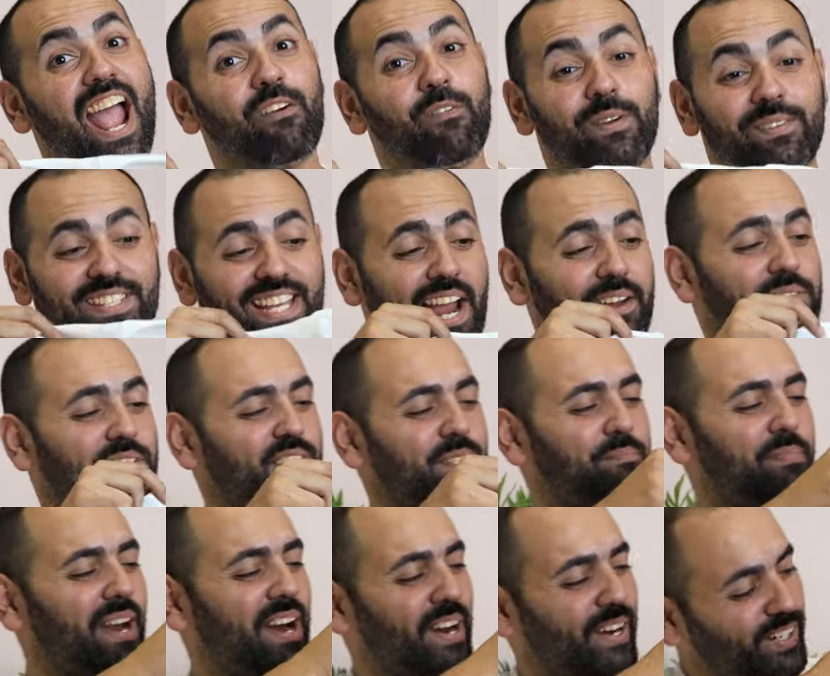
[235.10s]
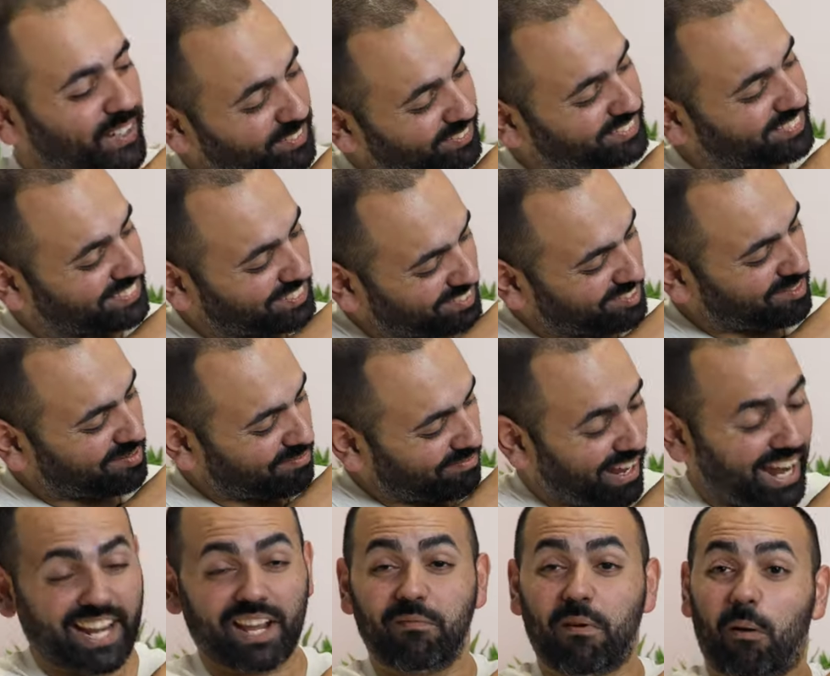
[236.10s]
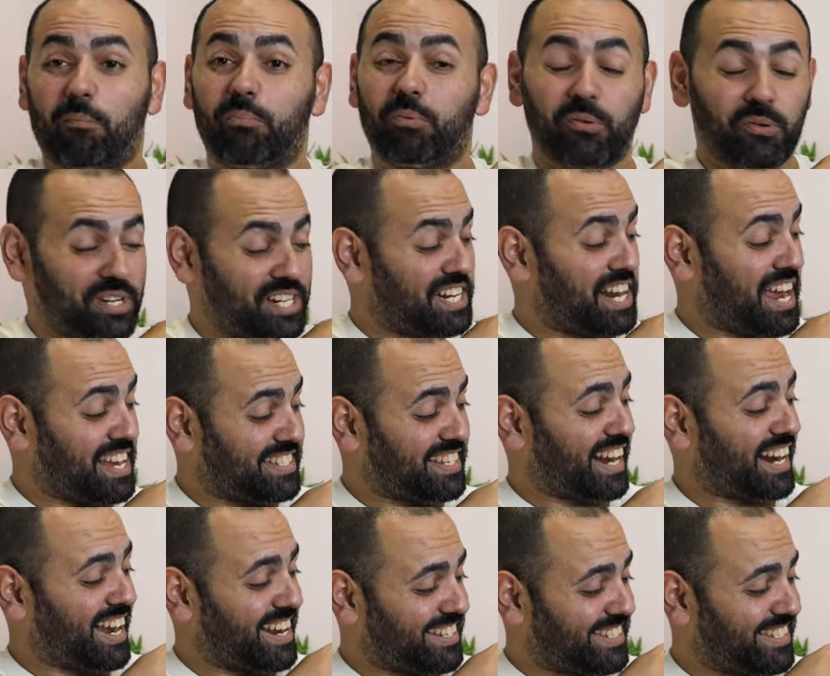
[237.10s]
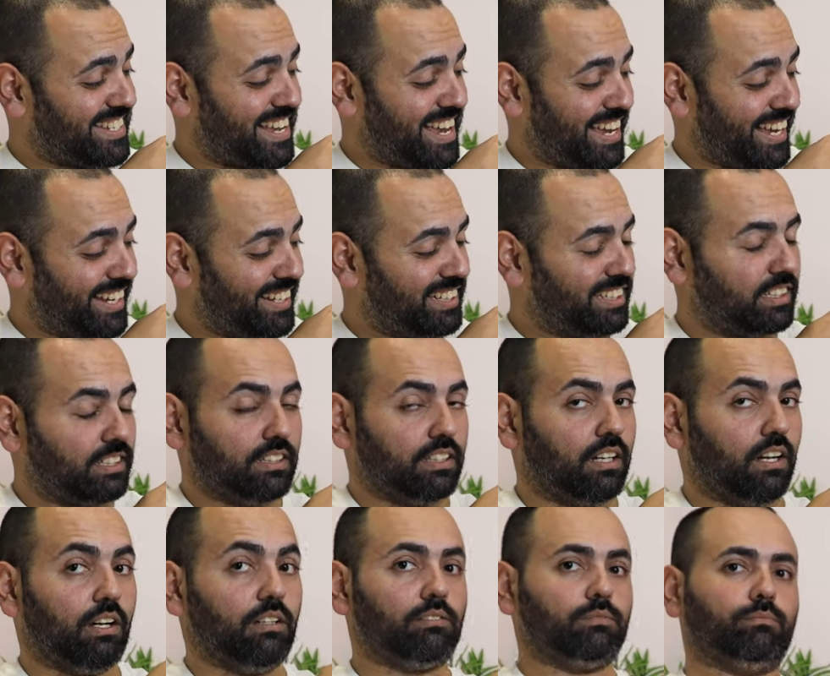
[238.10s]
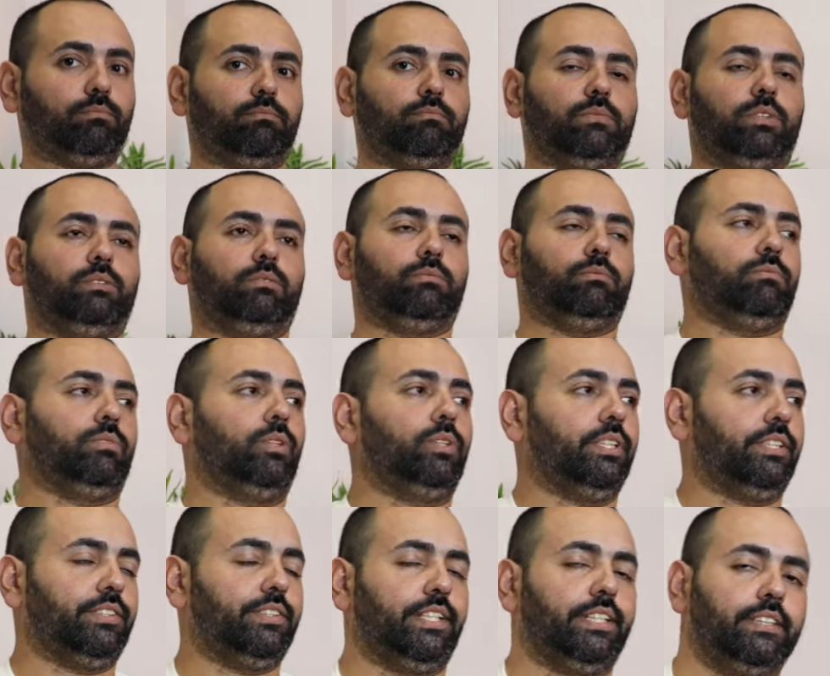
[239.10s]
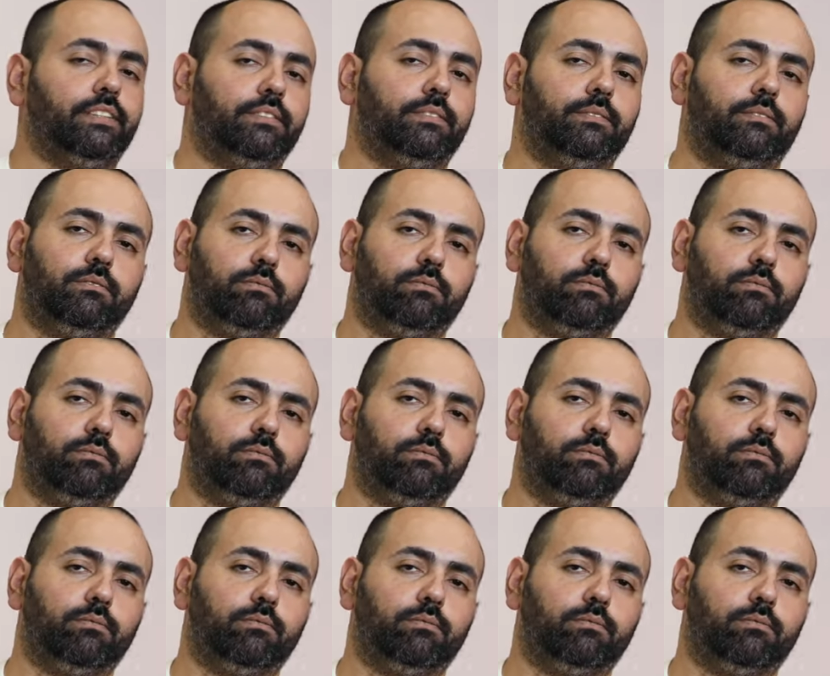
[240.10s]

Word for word: and with time to spare. That came out pretty nice, I gotta say. Oh, hold on a sec.